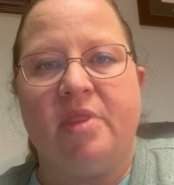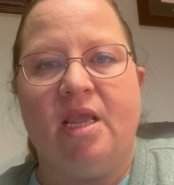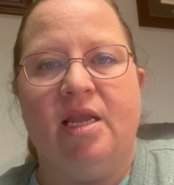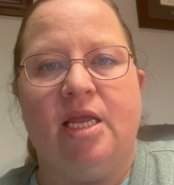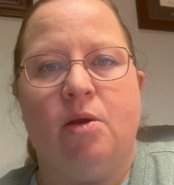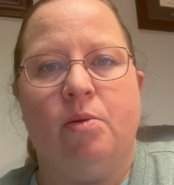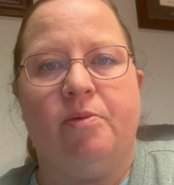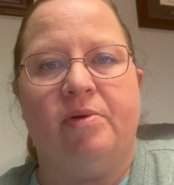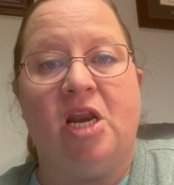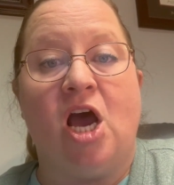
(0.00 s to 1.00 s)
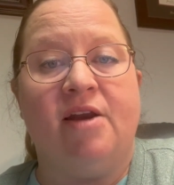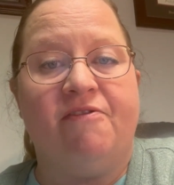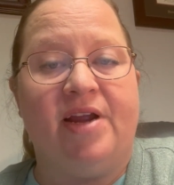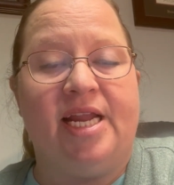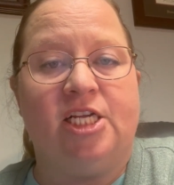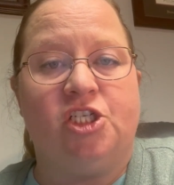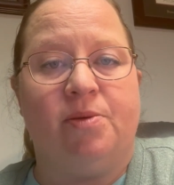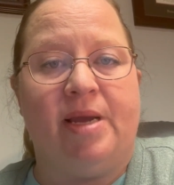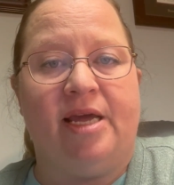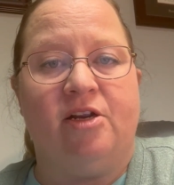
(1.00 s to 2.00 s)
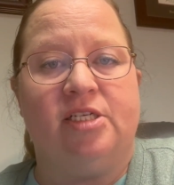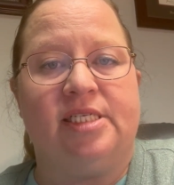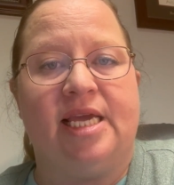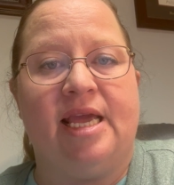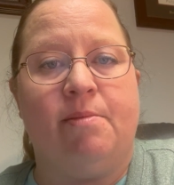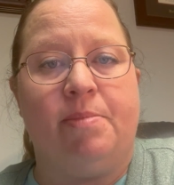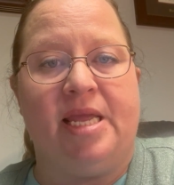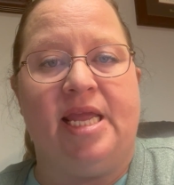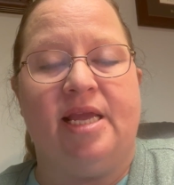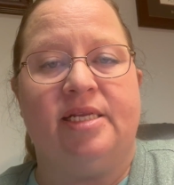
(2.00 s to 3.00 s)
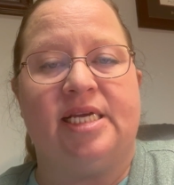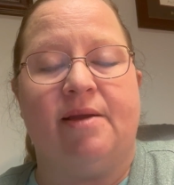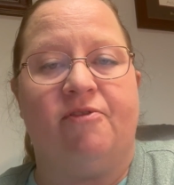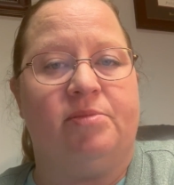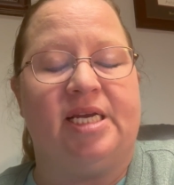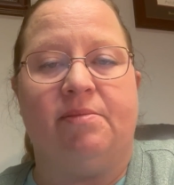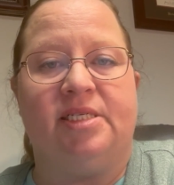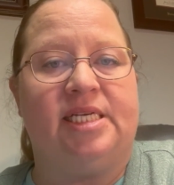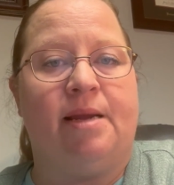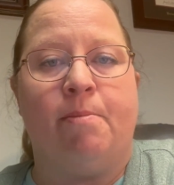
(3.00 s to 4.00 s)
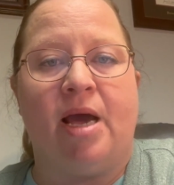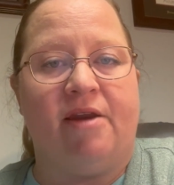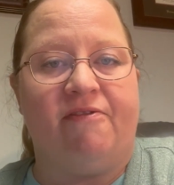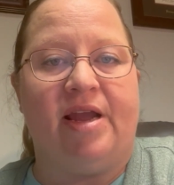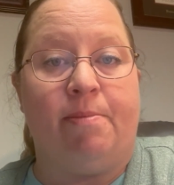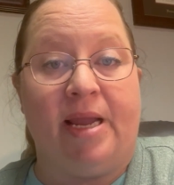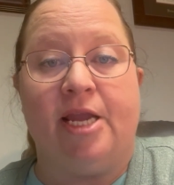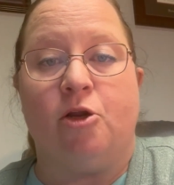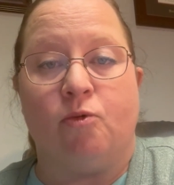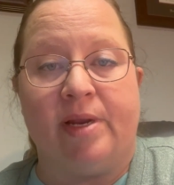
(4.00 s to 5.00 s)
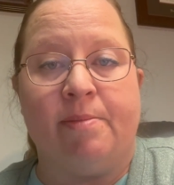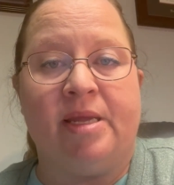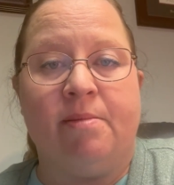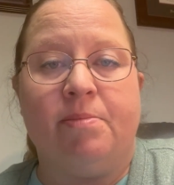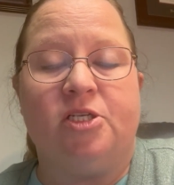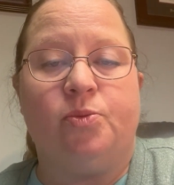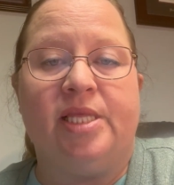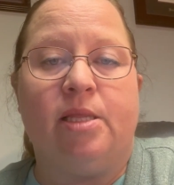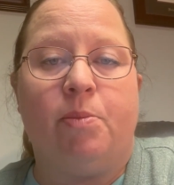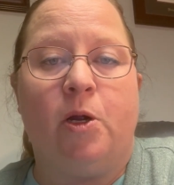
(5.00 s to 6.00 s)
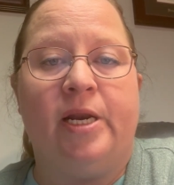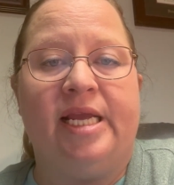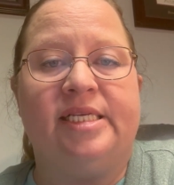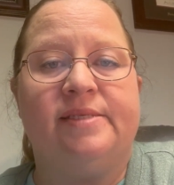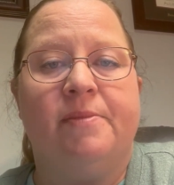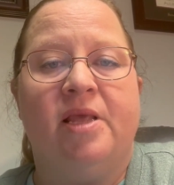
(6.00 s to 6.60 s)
non-financial matters can be from time to time modified by agreement between the parties.